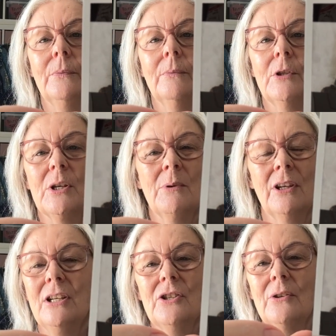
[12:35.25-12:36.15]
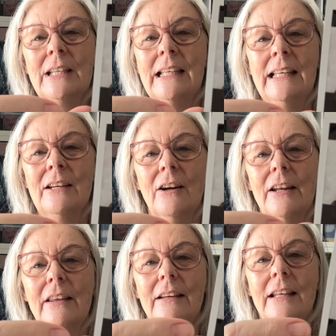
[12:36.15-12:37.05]
which I'm not enjoying knitting
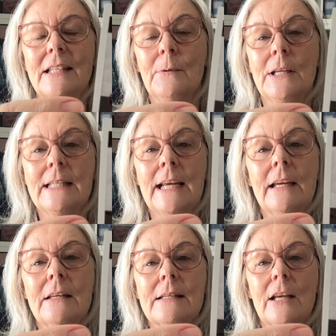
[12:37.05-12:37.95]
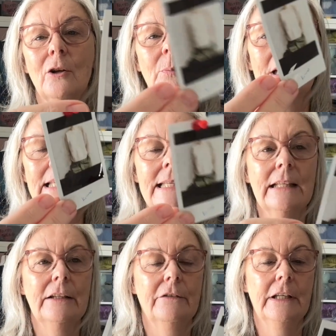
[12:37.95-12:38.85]
either, and that's why it's taken so long, but it's
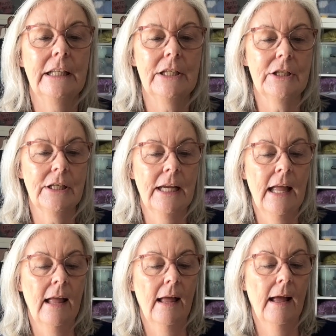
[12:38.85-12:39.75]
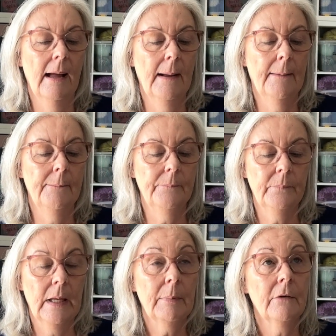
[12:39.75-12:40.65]
nearly finished. But
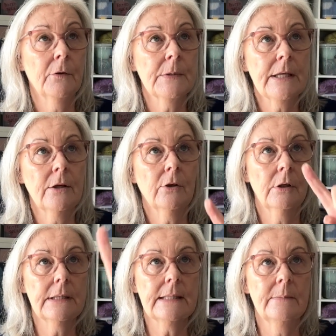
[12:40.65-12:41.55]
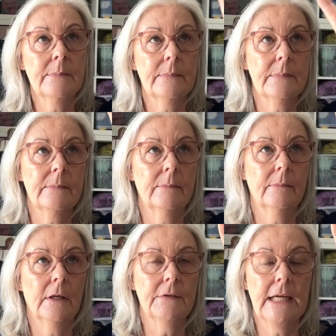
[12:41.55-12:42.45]
I've also got
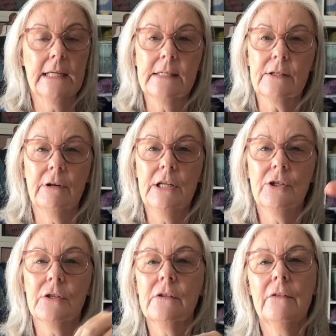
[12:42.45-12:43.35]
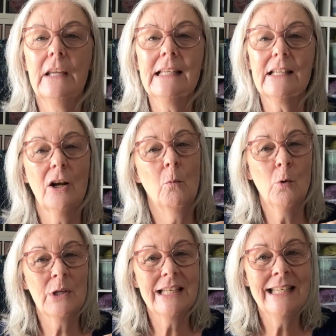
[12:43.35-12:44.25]
I've taken screenshots of things that I
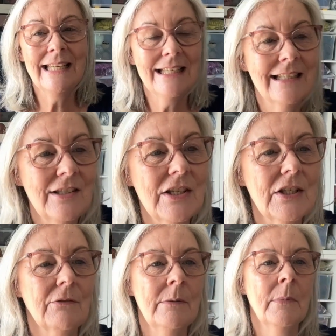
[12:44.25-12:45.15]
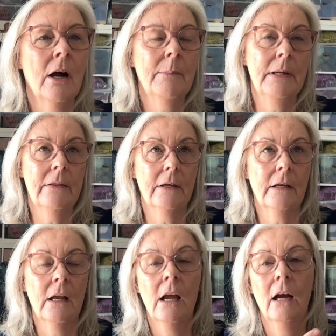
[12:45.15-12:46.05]
want to knit, just to remind me
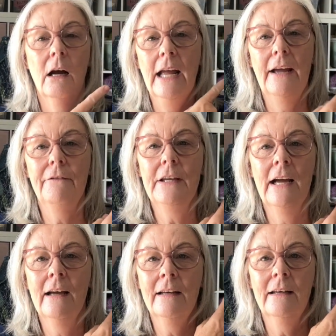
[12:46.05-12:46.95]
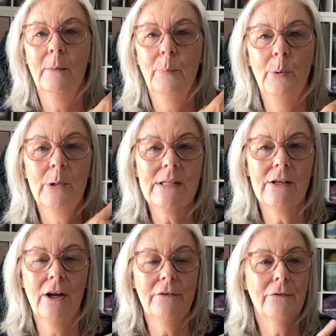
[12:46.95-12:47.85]
that I have yarn put
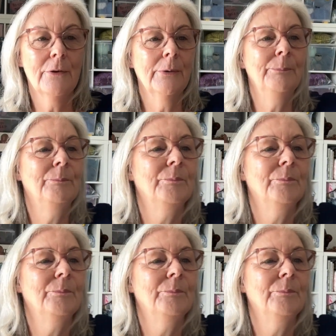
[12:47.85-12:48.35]
aside for them.